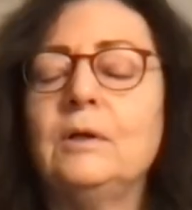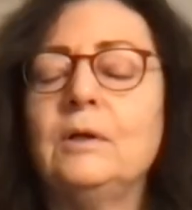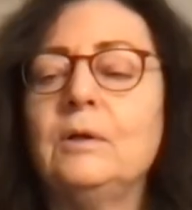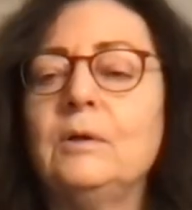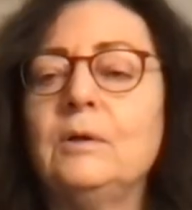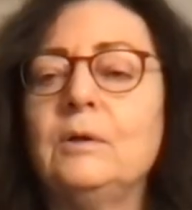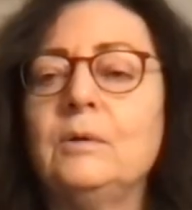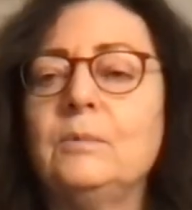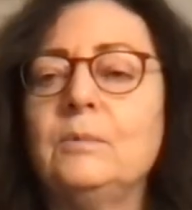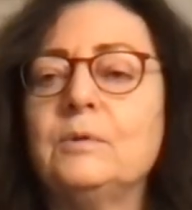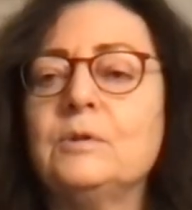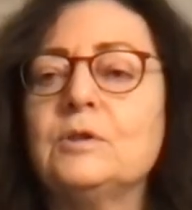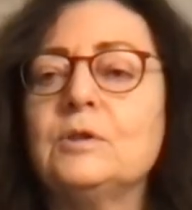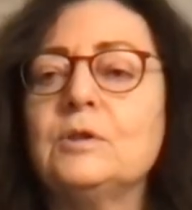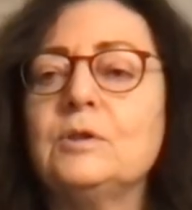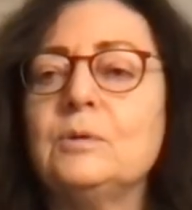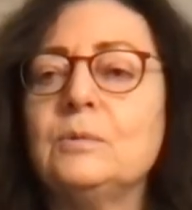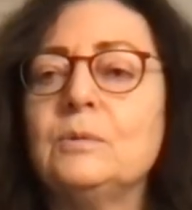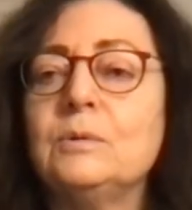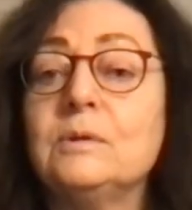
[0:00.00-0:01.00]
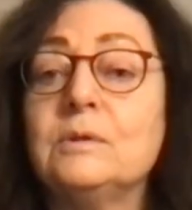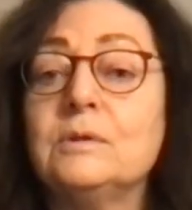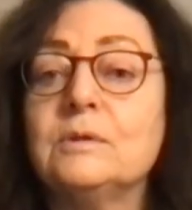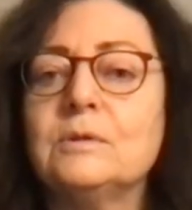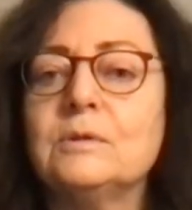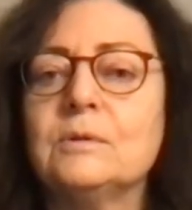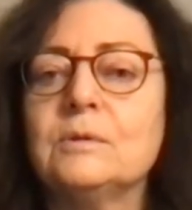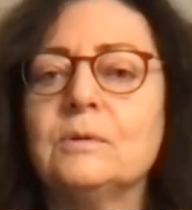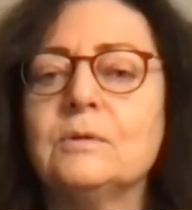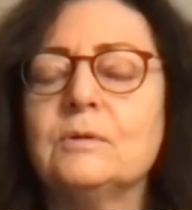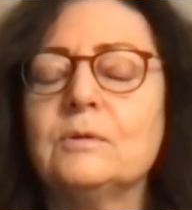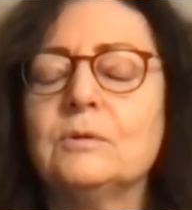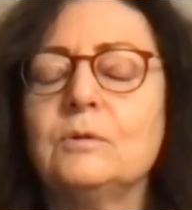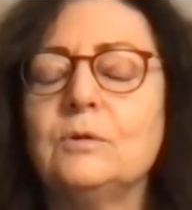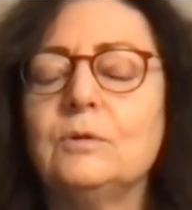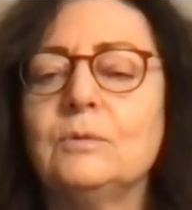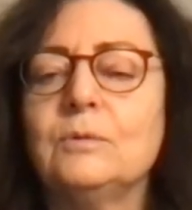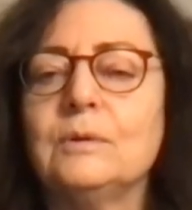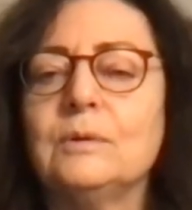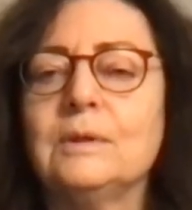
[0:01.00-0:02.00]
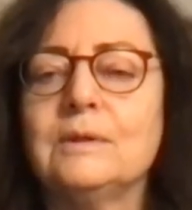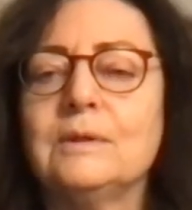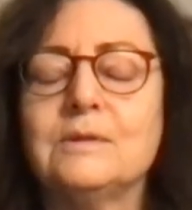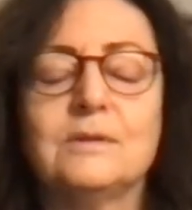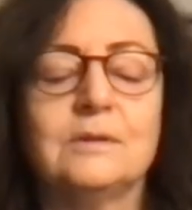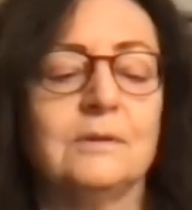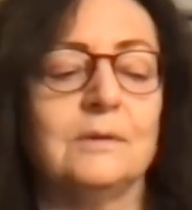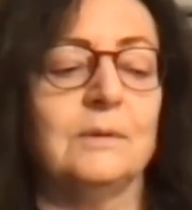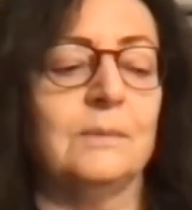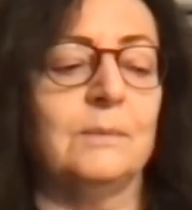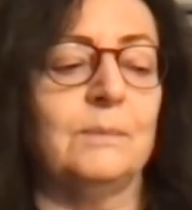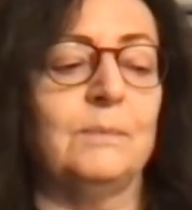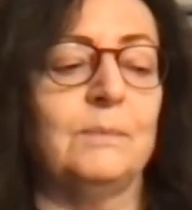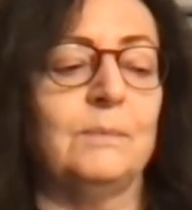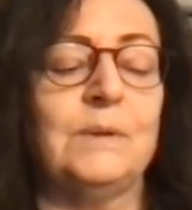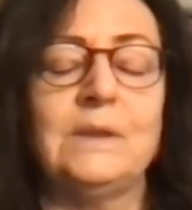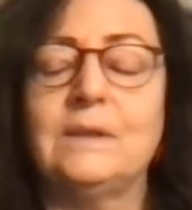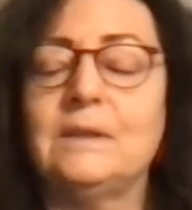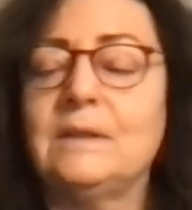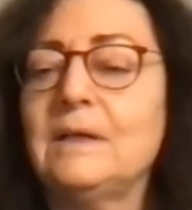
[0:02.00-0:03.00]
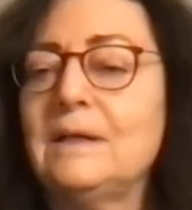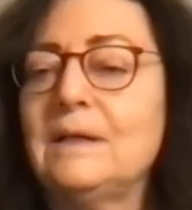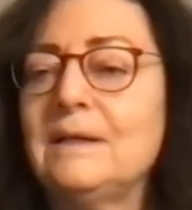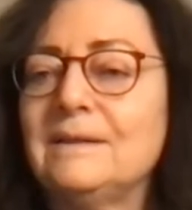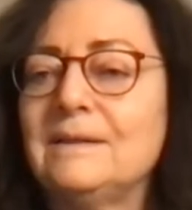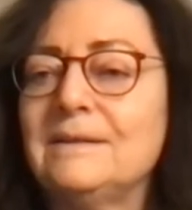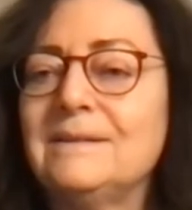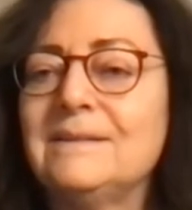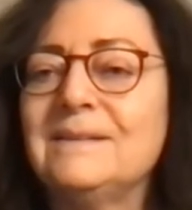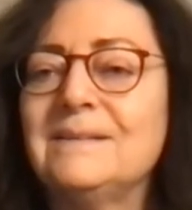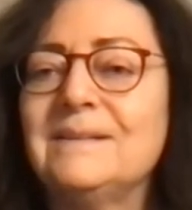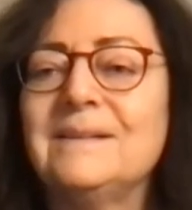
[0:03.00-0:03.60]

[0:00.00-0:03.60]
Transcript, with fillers: uh, with students also during the Biennale.